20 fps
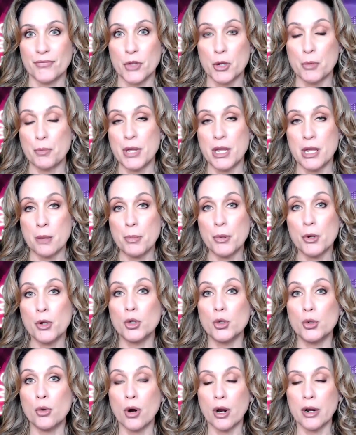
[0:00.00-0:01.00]
The
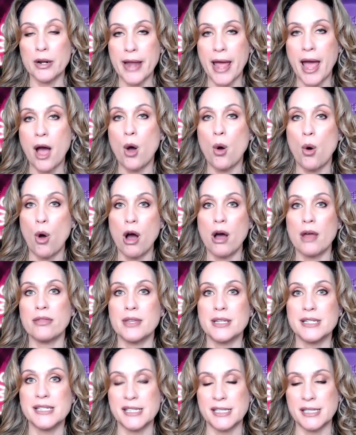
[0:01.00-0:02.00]
people who are now on
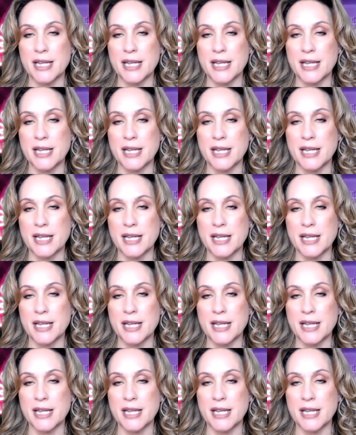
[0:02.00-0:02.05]
this